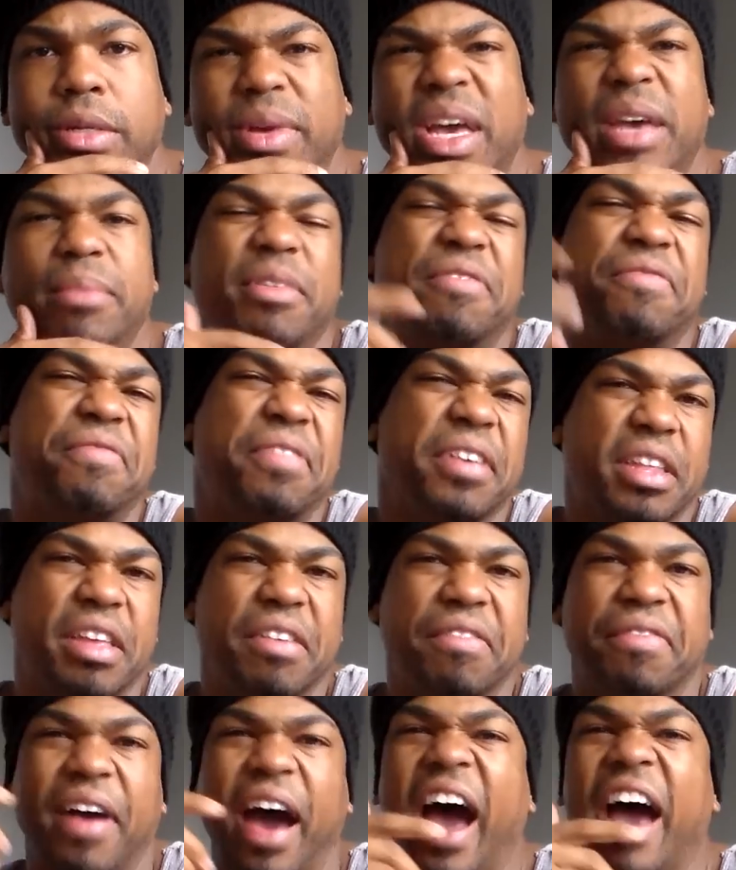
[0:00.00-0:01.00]
maybe
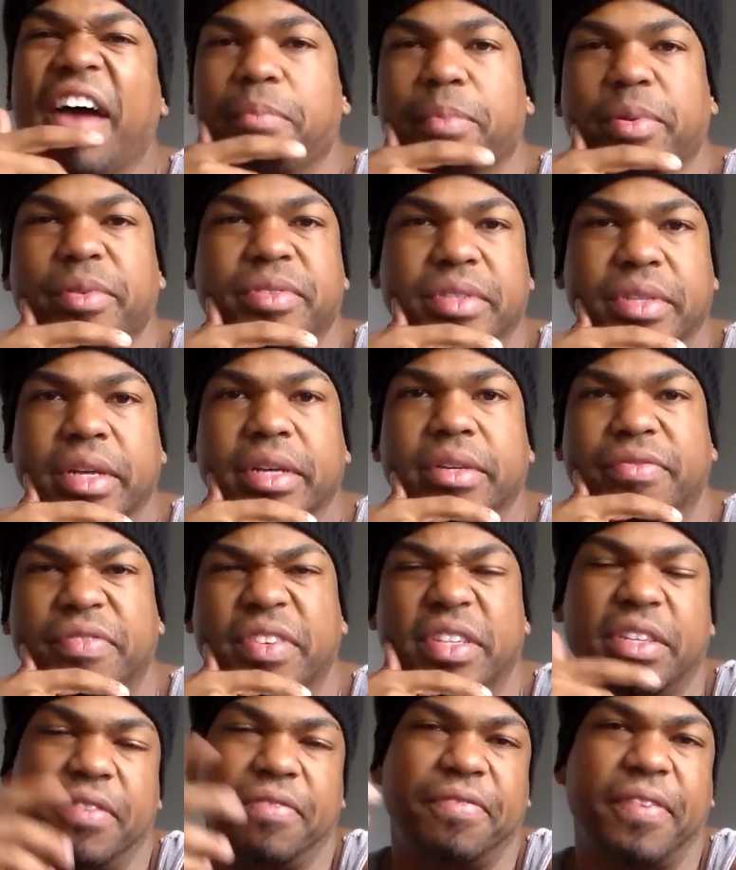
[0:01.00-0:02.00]
55%,
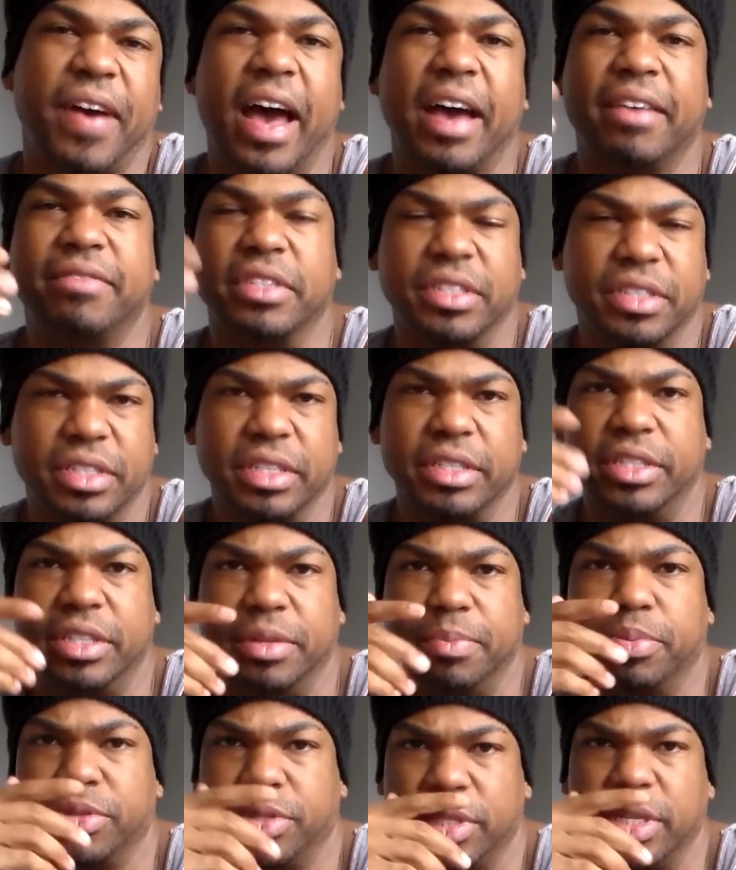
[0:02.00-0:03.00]
55 to
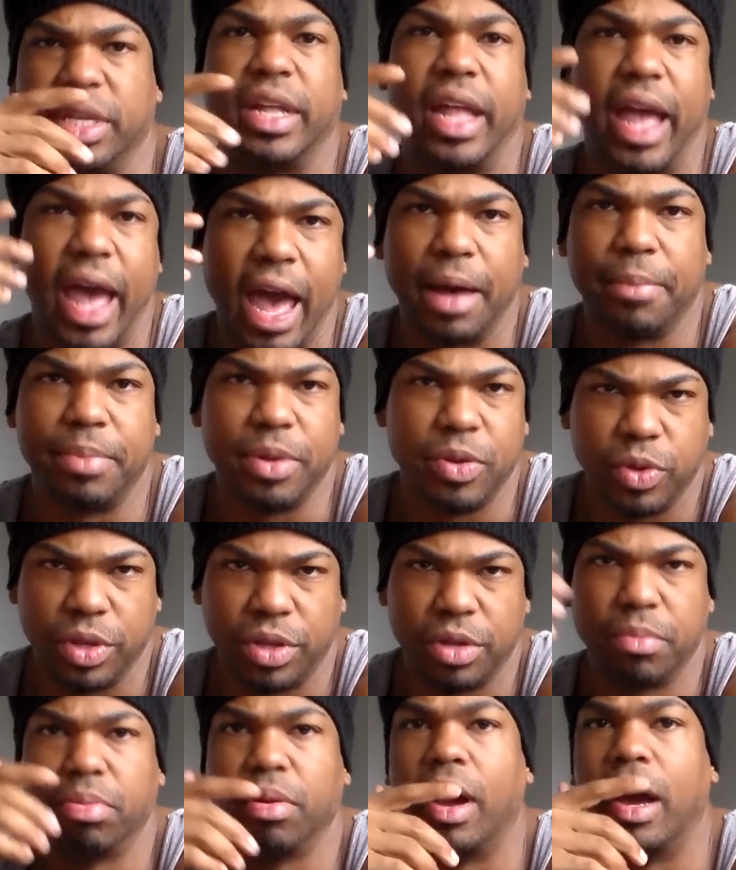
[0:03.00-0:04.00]
60% happy
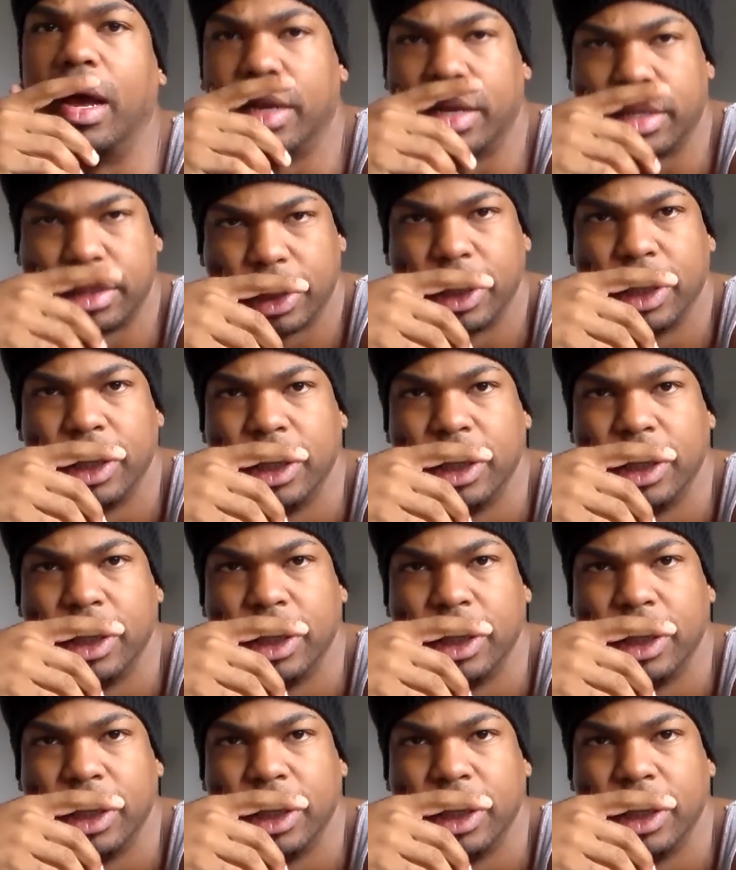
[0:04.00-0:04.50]
with the product.